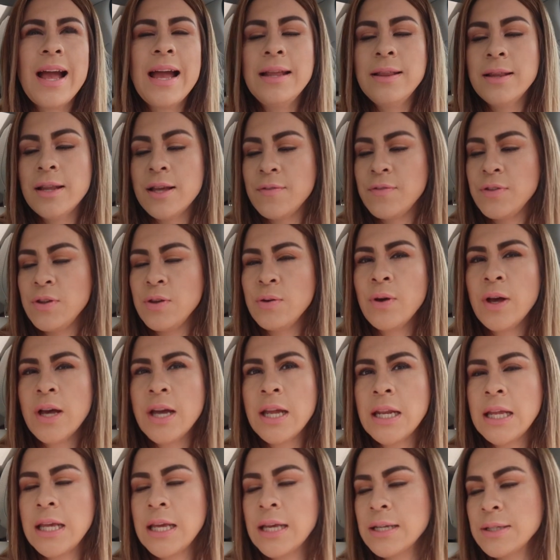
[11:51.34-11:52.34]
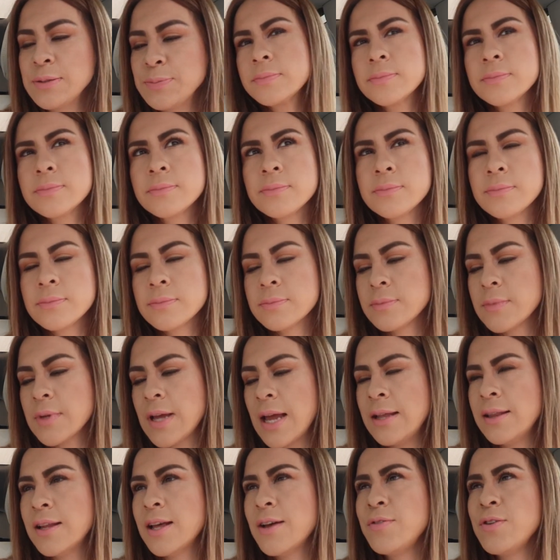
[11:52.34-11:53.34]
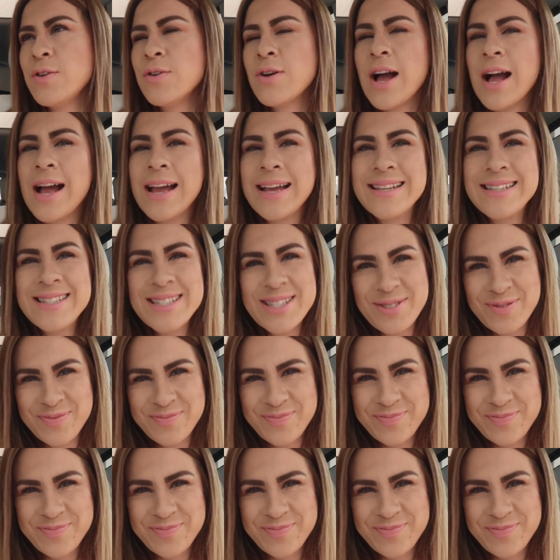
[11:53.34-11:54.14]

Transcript: I love you, honey. I love you guys.